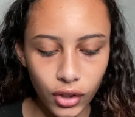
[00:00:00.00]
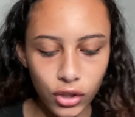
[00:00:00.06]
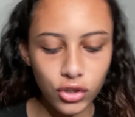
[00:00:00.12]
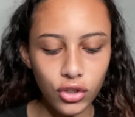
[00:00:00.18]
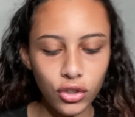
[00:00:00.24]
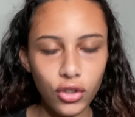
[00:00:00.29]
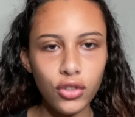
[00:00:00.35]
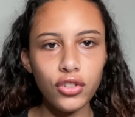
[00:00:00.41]

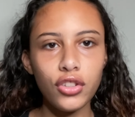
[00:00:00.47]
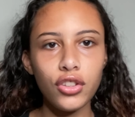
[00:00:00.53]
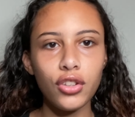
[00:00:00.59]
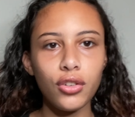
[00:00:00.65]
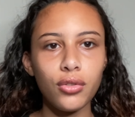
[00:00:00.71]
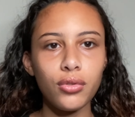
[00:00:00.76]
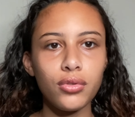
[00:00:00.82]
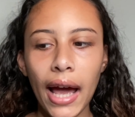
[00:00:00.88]
So those are
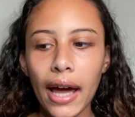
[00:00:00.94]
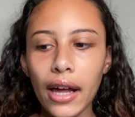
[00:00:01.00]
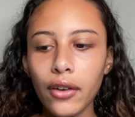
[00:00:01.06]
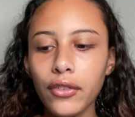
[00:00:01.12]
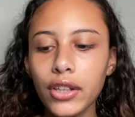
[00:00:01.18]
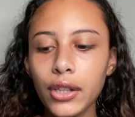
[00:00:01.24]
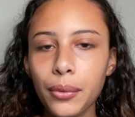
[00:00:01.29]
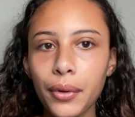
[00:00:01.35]
those. I don't
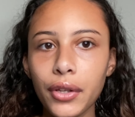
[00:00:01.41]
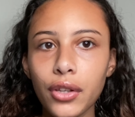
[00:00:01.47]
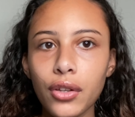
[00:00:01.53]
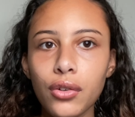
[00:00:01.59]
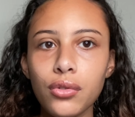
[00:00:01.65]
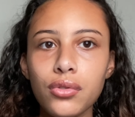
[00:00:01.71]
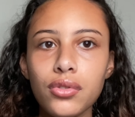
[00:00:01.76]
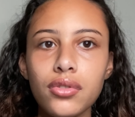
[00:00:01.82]
really wear
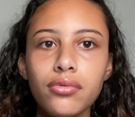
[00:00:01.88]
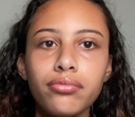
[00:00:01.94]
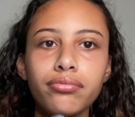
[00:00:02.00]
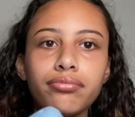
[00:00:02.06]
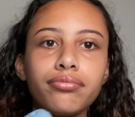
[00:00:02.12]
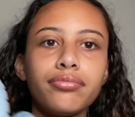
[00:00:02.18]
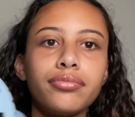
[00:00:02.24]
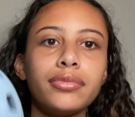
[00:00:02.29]
those.
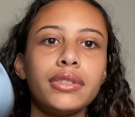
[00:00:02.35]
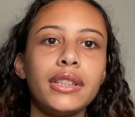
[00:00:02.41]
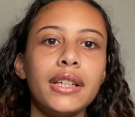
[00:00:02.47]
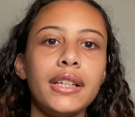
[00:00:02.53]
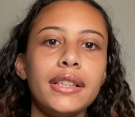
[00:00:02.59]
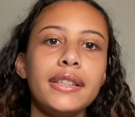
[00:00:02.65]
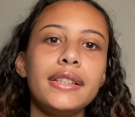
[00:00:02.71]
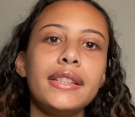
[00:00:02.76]

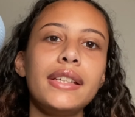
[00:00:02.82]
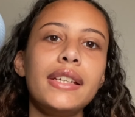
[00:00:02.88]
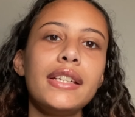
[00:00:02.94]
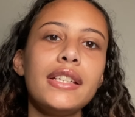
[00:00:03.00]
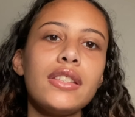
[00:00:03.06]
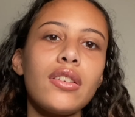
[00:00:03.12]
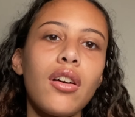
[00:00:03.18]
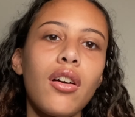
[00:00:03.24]

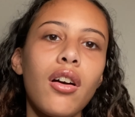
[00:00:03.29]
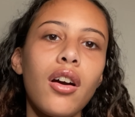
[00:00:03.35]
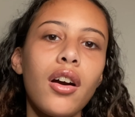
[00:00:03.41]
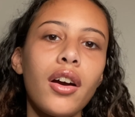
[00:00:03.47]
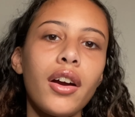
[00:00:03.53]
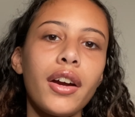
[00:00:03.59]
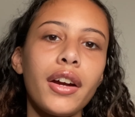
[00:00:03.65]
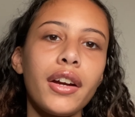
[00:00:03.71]
These
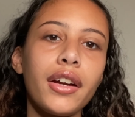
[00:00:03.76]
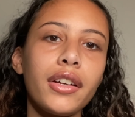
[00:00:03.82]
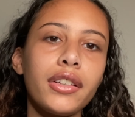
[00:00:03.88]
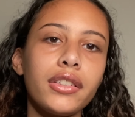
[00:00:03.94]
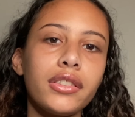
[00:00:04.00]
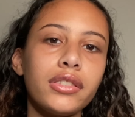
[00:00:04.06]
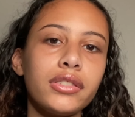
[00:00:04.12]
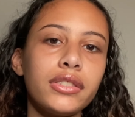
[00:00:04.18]
are,
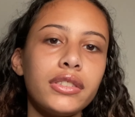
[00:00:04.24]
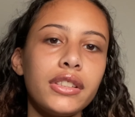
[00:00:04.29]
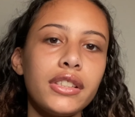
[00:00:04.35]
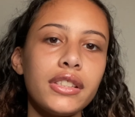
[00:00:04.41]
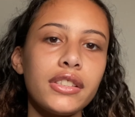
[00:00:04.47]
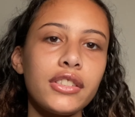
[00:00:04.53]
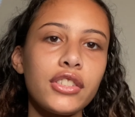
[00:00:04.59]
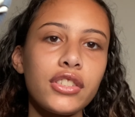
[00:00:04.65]

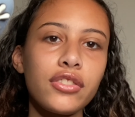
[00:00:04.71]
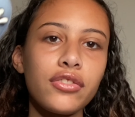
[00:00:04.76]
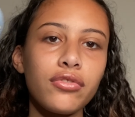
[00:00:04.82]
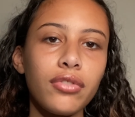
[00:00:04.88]
these just